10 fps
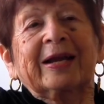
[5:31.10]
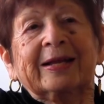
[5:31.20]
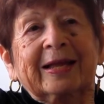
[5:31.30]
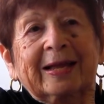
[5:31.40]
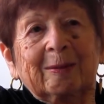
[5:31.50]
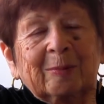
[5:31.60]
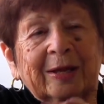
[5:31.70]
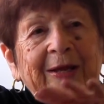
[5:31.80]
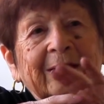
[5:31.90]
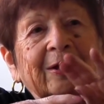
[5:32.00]
I came
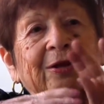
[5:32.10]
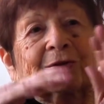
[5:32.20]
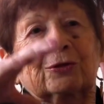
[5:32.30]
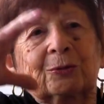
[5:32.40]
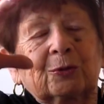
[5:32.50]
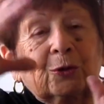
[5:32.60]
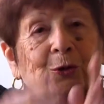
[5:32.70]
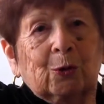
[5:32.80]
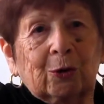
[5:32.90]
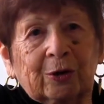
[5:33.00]
to New
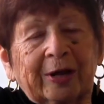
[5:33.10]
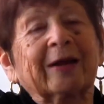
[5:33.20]
York,